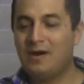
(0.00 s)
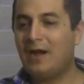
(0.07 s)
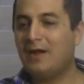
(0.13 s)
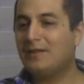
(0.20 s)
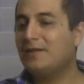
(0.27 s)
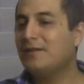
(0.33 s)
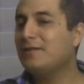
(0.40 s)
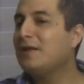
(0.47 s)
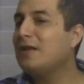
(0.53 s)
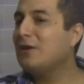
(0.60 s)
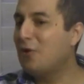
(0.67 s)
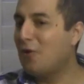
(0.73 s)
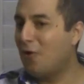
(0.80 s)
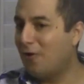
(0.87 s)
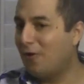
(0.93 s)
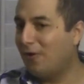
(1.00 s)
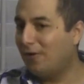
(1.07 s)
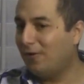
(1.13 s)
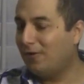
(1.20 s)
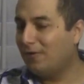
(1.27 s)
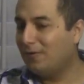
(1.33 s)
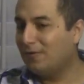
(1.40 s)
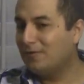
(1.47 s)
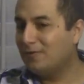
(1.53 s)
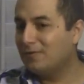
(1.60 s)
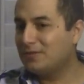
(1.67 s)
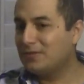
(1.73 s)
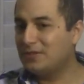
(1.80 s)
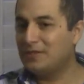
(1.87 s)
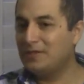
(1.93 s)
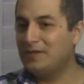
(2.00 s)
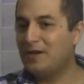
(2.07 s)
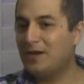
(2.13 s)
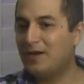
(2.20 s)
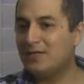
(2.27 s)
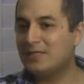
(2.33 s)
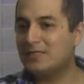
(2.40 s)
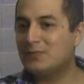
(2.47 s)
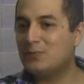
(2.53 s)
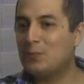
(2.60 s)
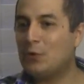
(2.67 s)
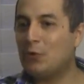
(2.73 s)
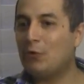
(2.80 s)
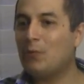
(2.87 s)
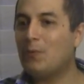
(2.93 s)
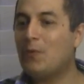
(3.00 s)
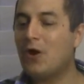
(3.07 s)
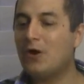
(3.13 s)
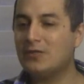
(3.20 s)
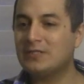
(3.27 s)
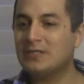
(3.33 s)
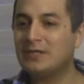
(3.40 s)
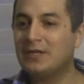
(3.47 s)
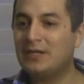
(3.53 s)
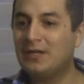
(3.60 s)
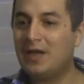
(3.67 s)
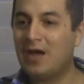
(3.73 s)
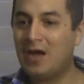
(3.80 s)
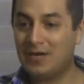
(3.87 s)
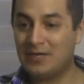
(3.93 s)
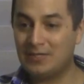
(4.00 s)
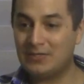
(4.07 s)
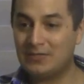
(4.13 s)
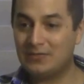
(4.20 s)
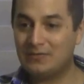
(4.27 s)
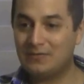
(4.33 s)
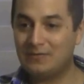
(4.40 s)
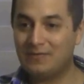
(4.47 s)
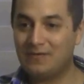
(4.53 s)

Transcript: I think they love her. She has very positive attitude.